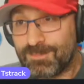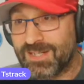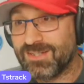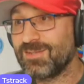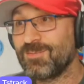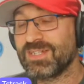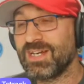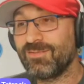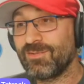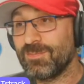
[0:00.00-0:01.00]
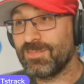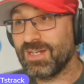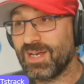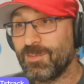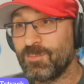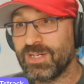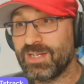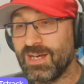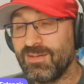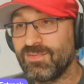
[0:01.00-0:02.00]
because he wasn't out there in minicamp, we're
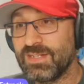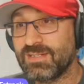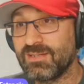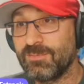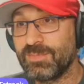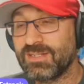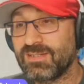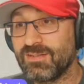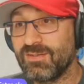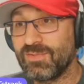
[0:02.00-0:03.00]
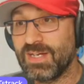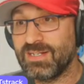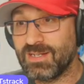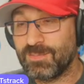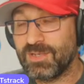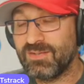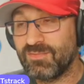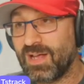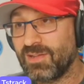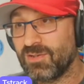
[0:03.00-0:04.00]
getting these little bits of ADP
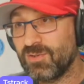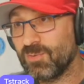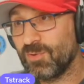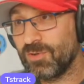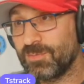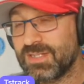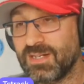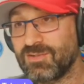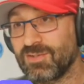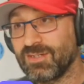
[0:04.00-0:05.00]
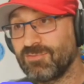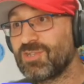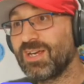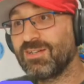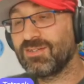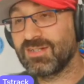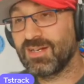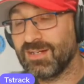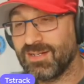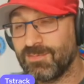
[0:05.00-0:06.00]
value or potentially changes in
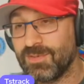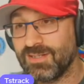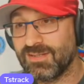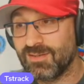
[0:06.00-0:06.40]
ADP.